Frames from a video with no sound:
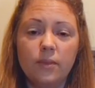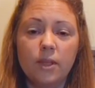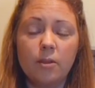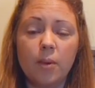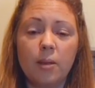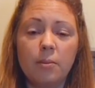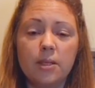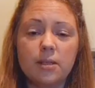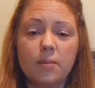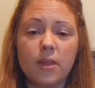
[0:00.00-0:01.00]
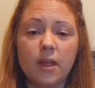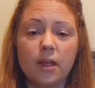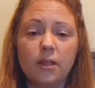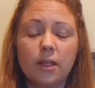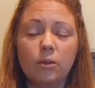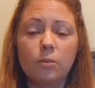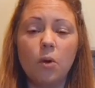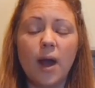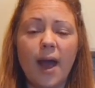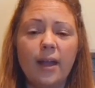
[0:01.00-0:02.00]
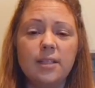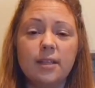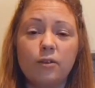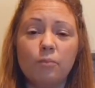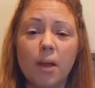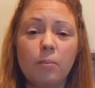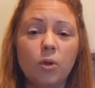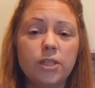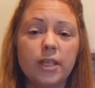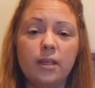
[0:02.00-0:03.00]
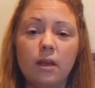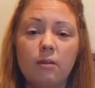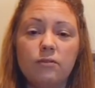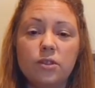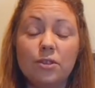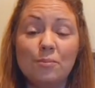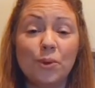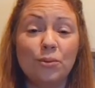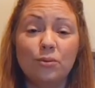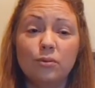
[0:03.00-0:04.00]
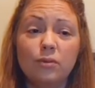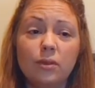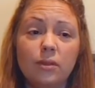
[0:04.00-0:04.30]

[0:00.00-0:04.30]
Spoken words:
It might be something a little more active. My body loves to move.